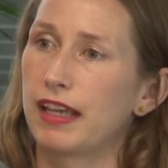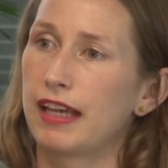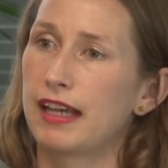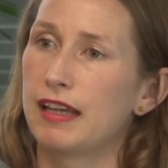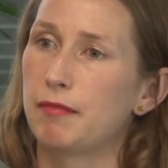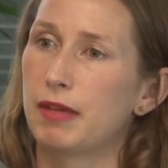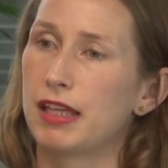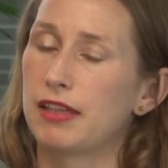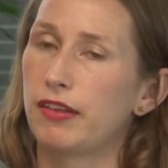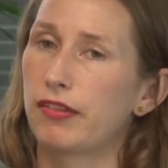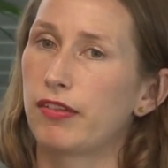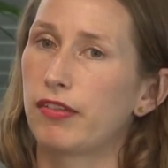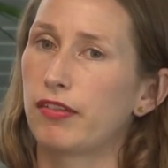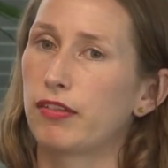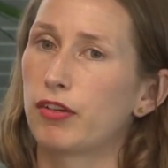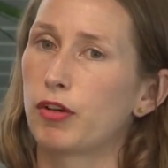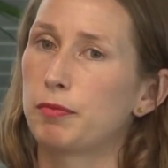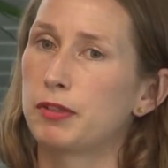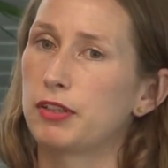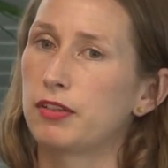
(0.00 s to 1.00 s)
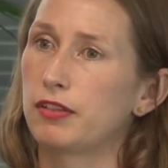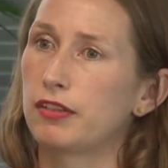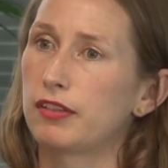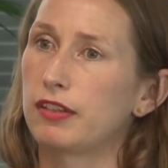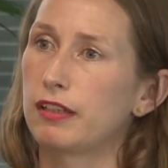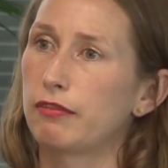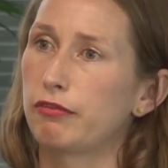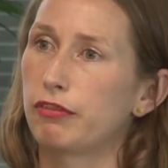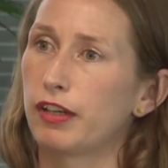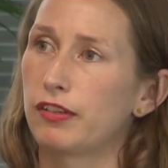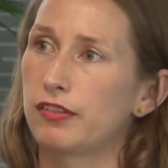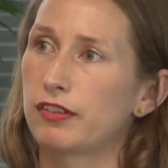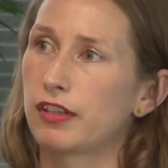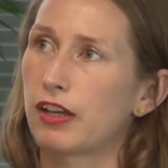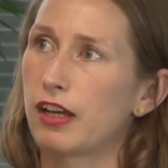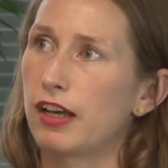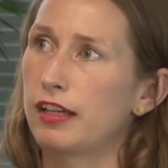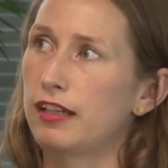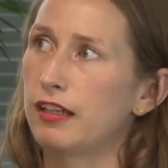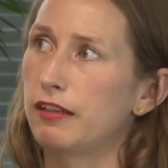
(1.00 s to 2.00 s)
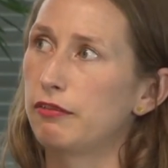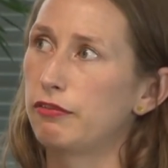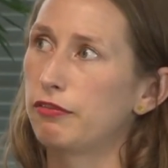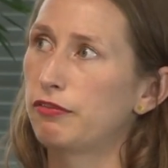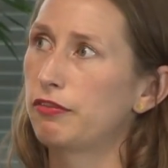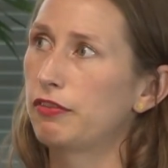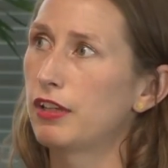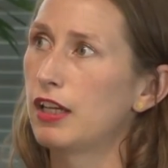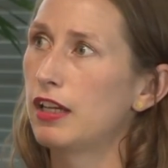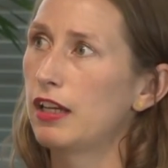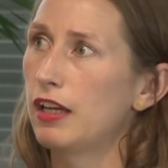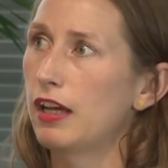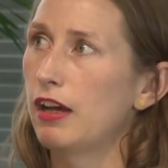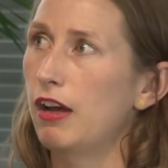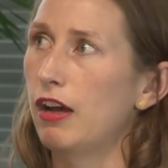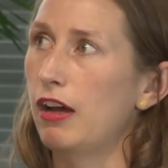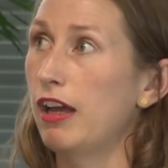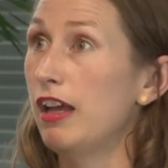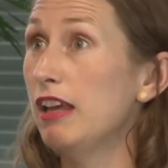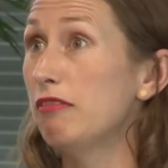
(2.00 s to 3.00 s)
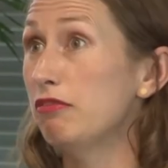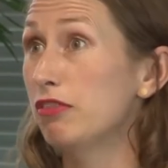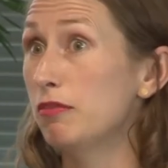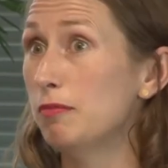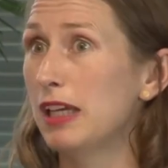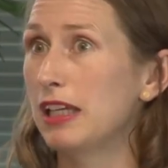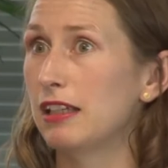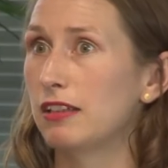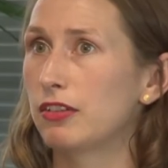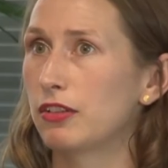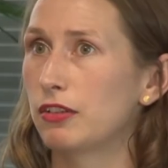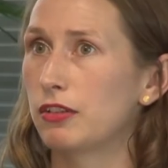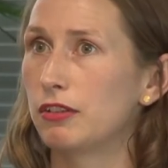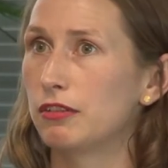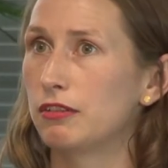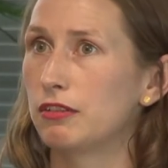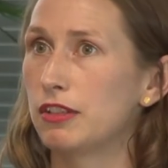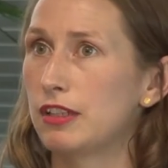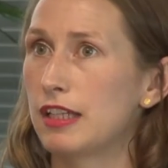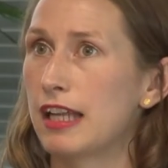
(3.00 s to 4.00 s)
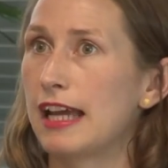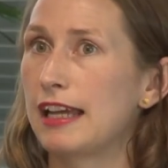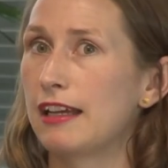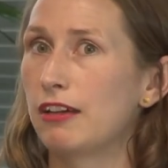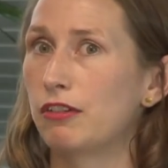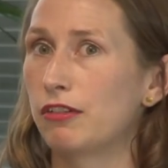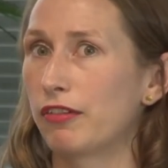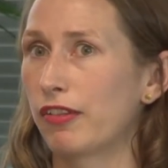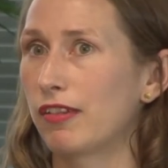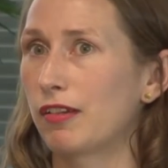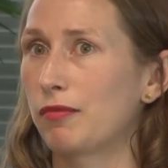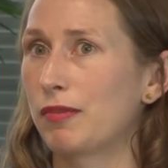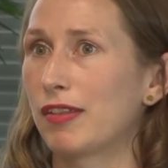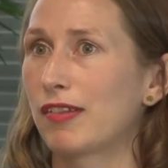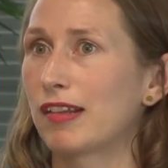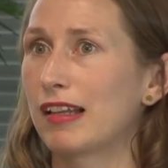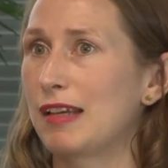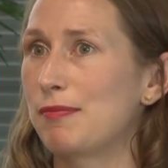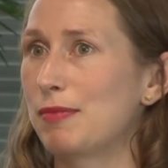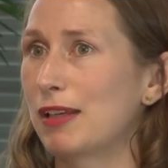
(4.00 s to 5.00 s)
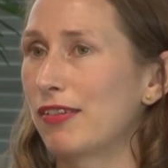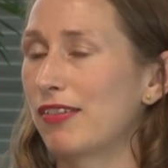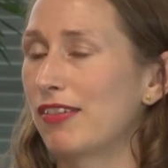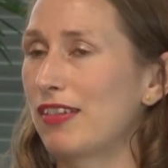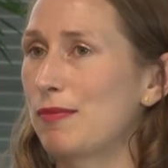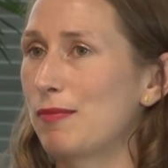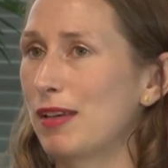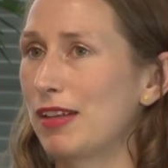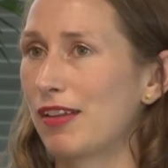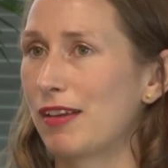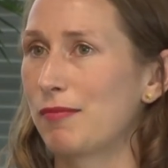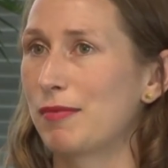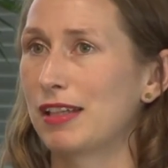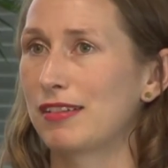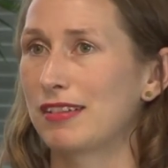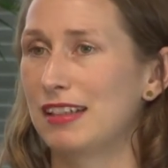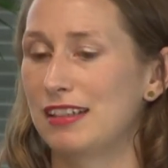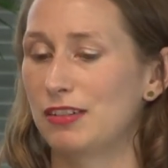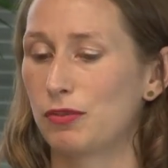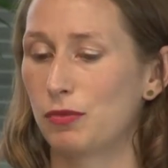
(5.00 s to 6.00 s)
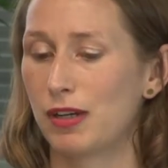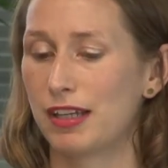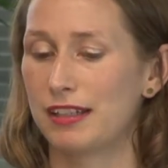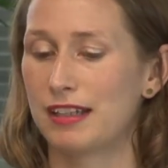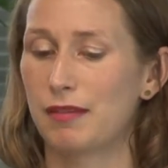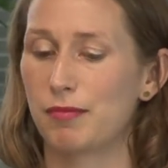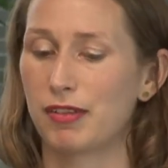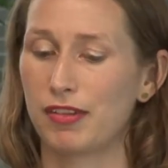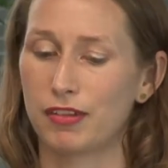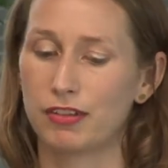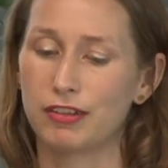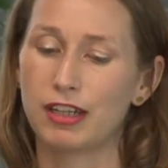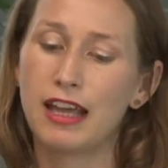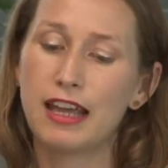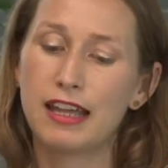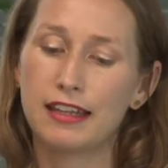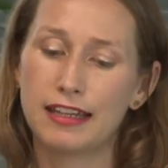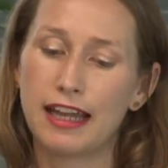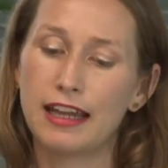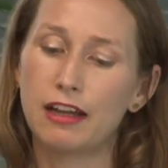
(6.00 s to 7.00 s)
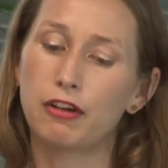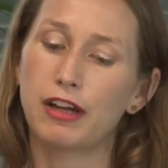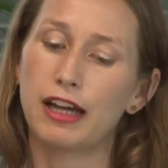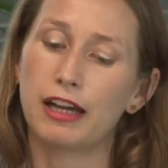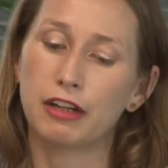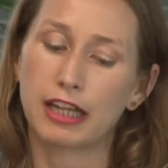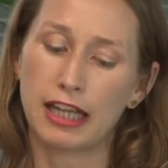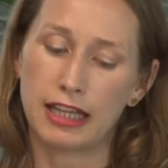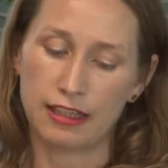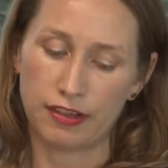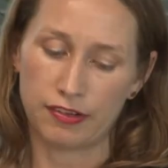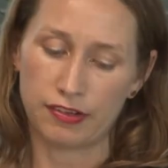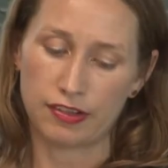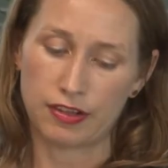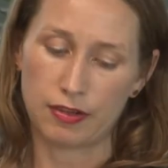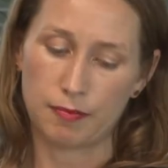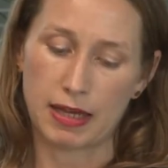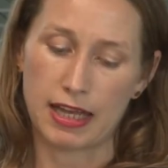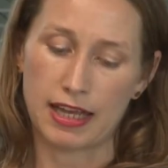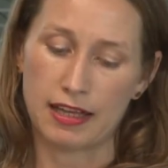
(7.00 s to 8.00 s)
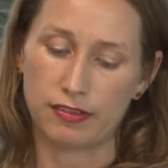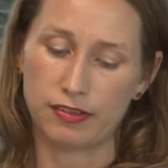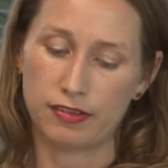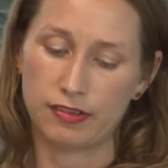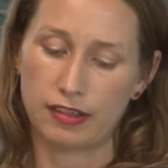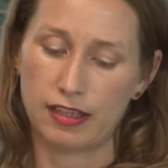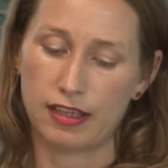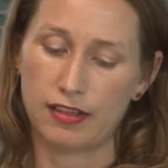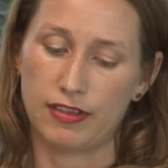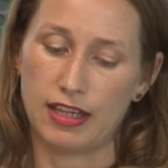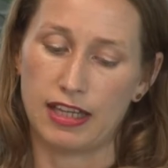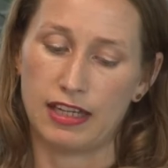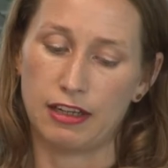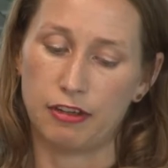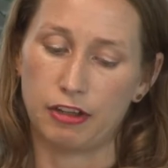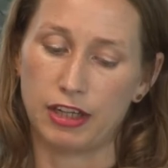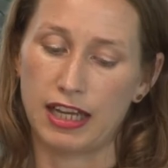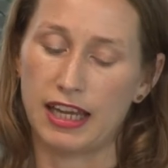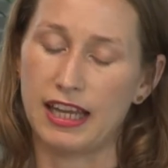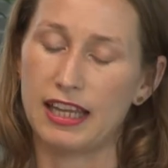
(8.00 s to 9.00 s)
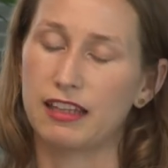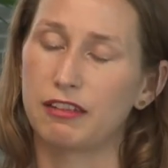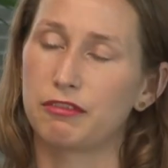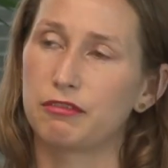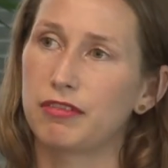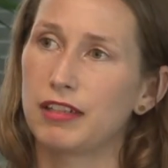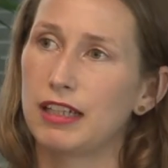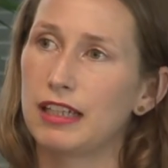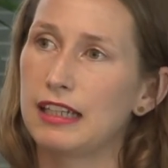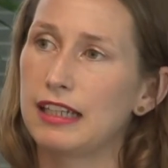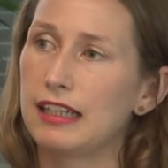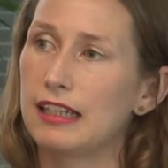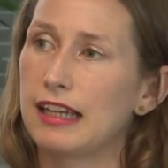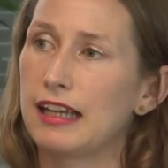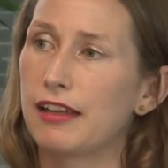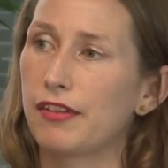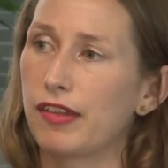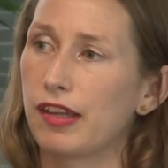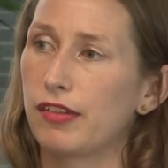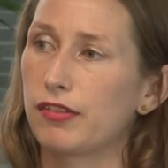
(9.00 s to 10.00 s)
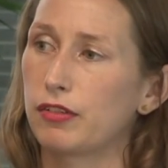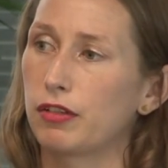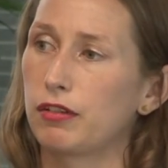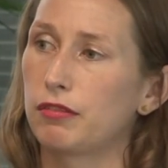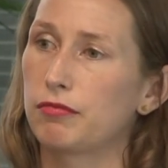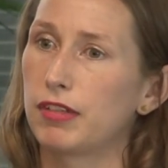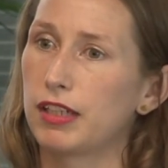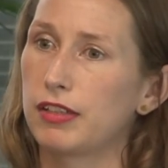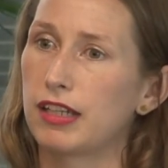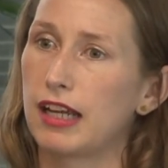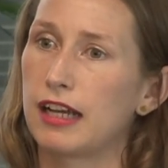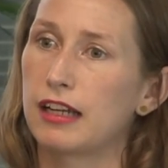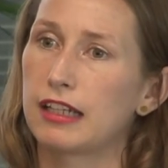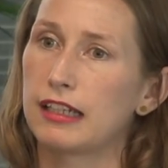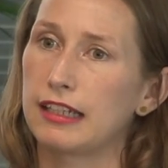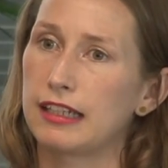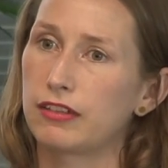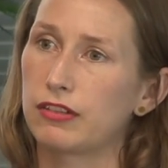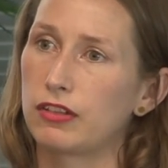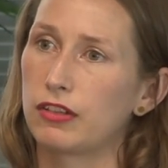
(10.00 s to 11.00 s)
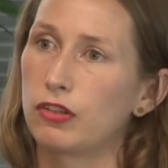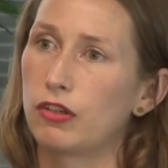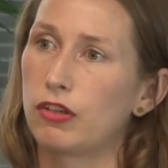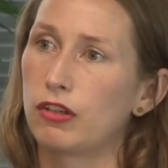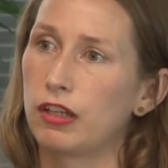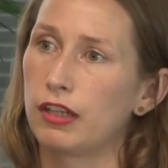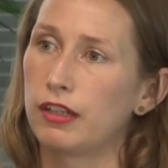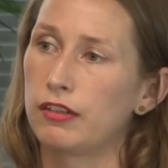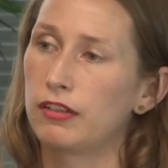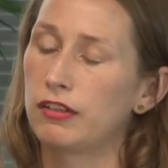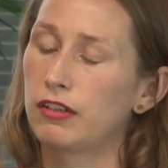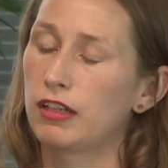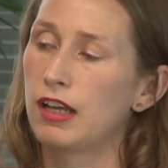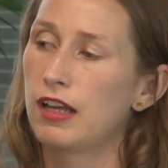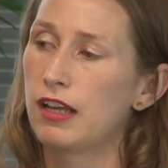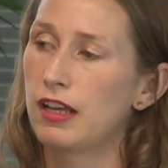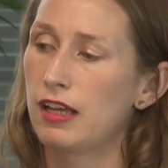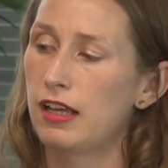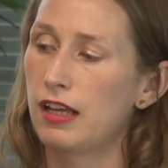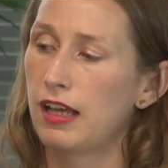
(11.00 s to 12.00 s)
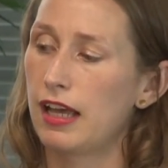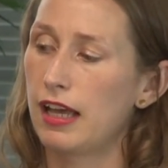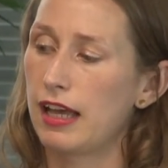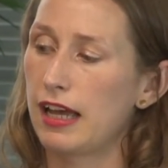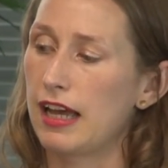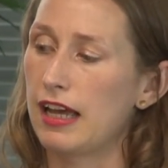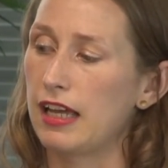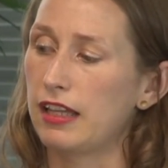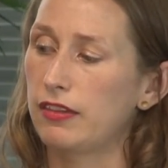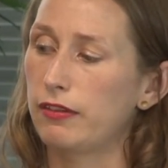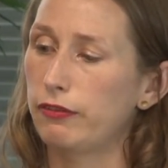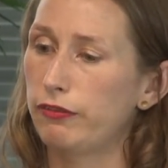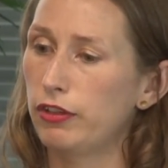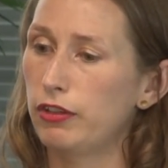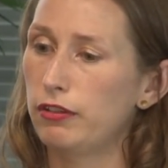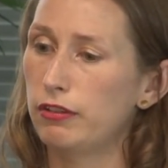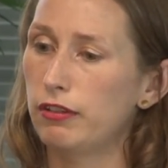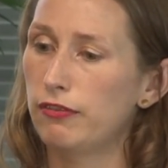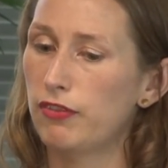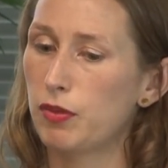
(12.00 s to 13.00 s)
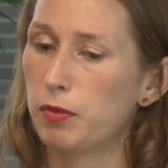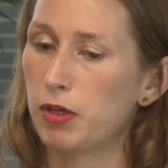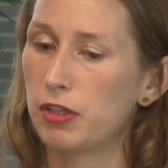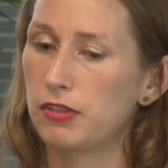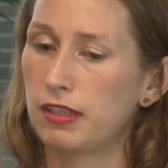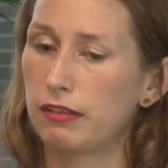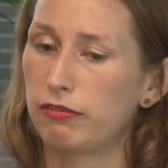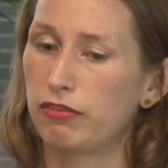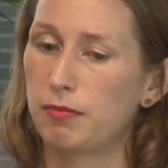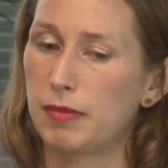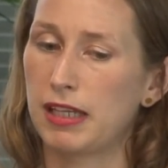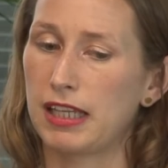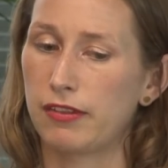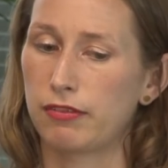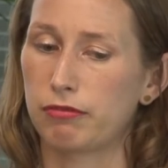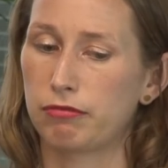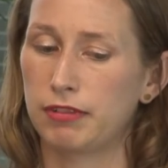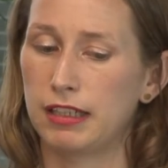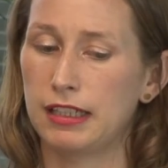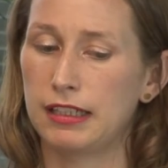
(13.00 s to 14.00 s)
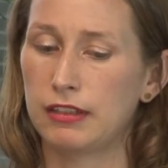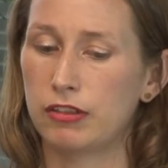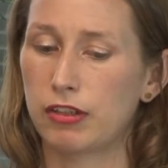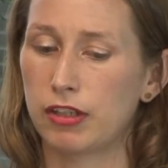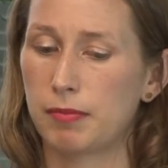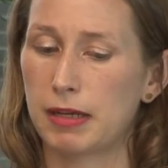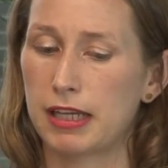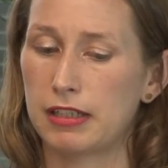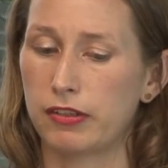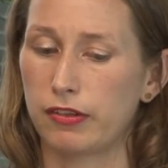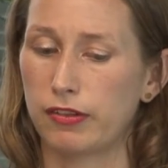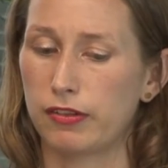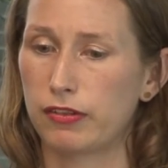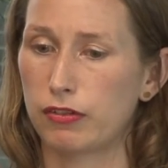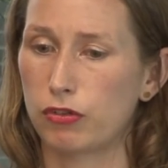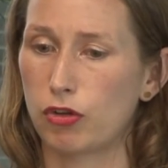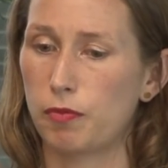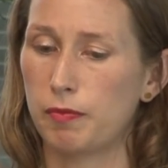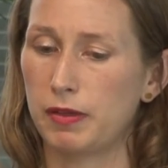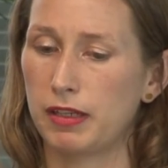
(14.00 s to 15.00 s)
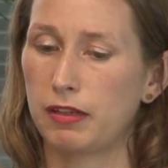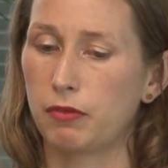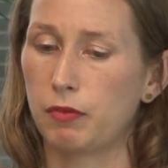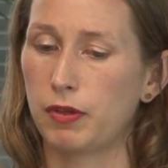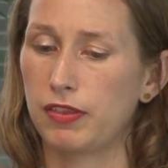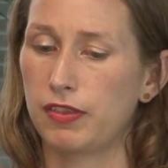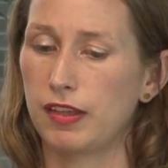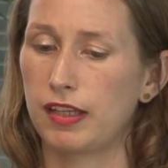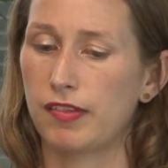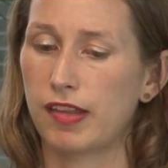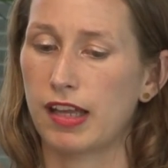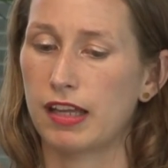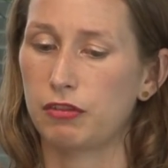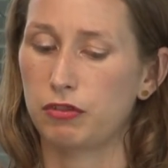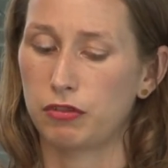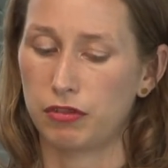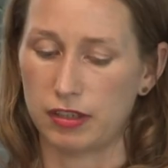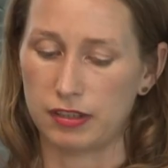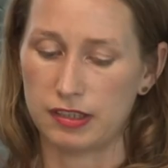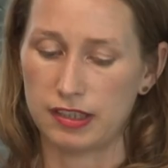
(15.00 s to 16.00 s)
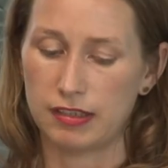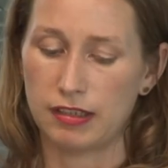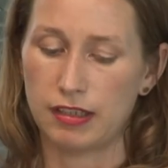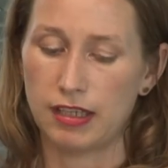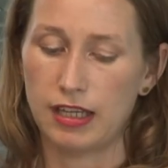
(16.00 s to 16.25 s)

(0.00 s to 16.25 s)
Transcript: Um, and this is an opportunity for us to kind of, uh, and for me to nail, someone's clapping, so that means I must need to wind up soon, nail our colours to the mast in that area. And it really allows us to enrich our collection knowledge uh, the future of the project for me, it's really not about just stopping with these 100